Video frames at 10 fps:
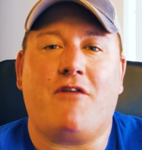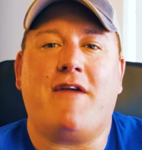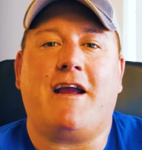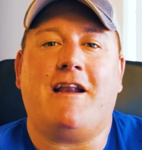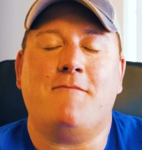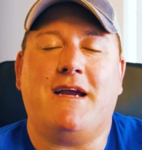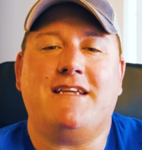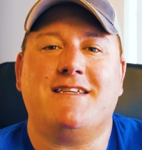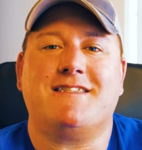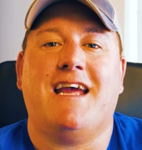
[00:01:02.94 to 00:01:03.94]
on a regular
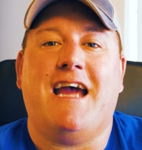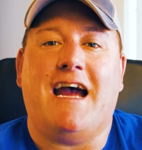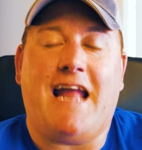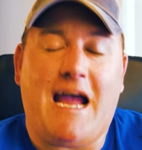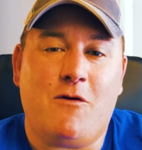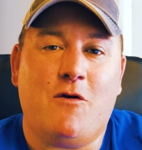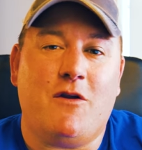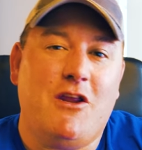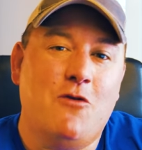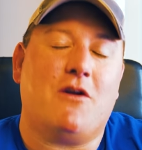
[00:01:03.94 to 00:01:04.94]
basis and how
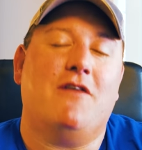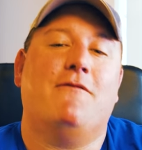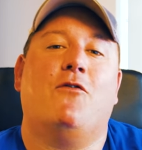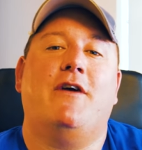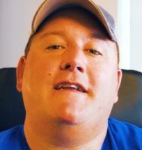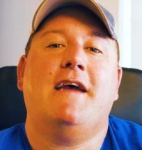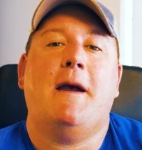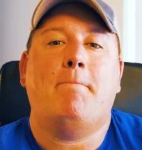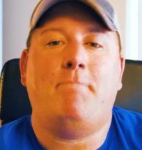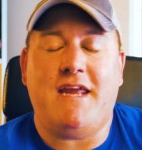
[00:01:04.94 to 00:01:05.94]
you can avoid
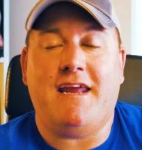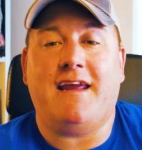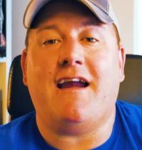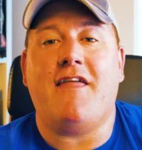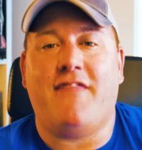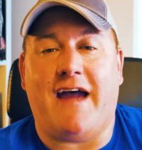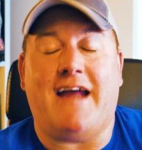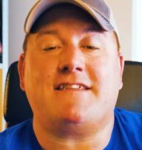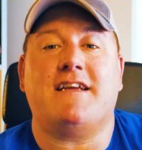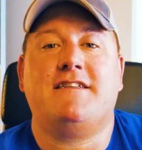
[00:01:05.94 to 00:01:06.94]
being
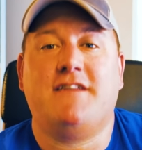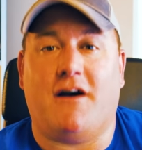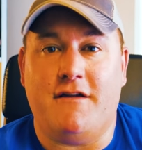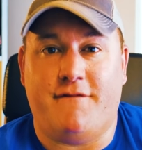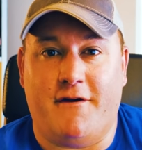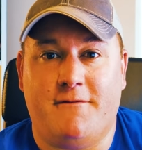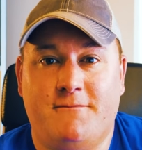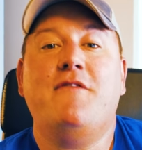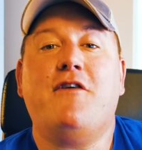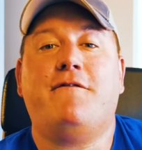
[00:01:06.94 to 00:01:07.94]
that diver.
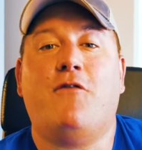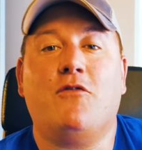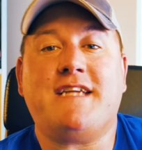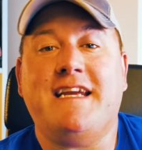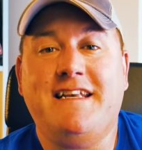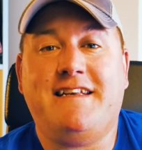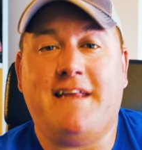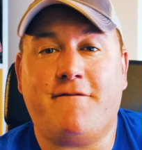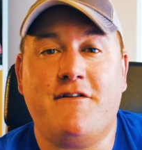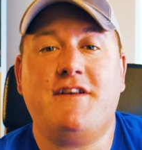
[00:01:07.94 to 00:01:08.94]
We've got fourteen
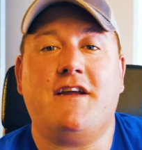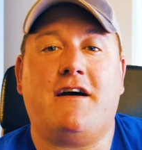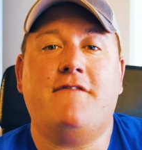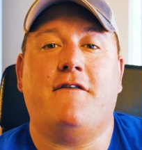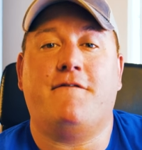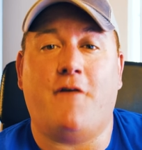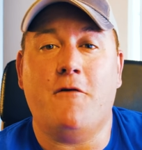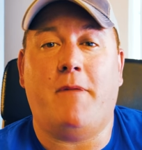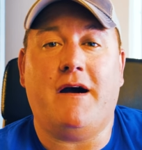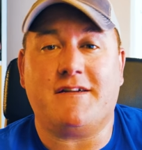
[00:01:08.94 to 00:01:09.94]
different diver
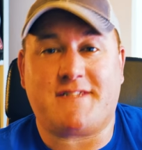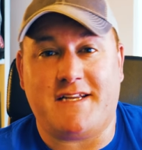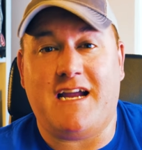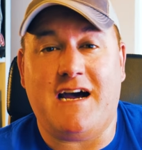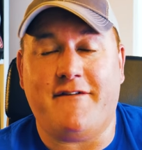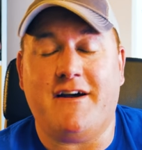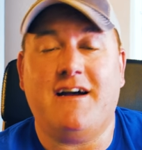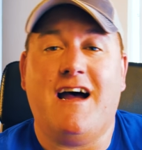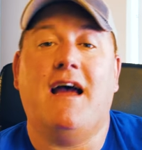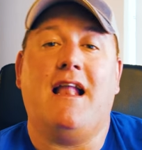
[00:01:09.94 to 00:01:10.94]
faux pas to
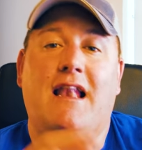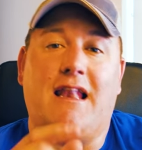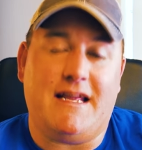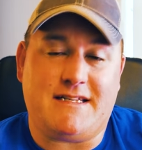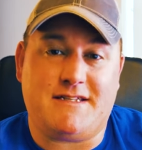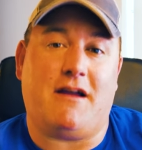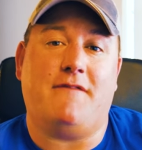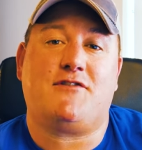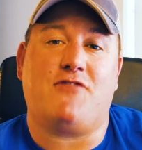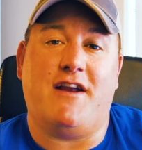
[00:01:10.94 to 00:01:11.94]
cover. Let's
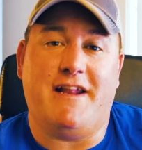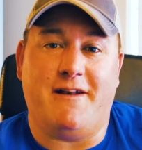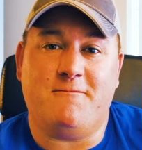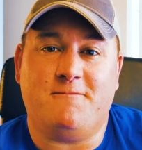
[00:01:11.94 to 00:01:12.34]
dive straight in.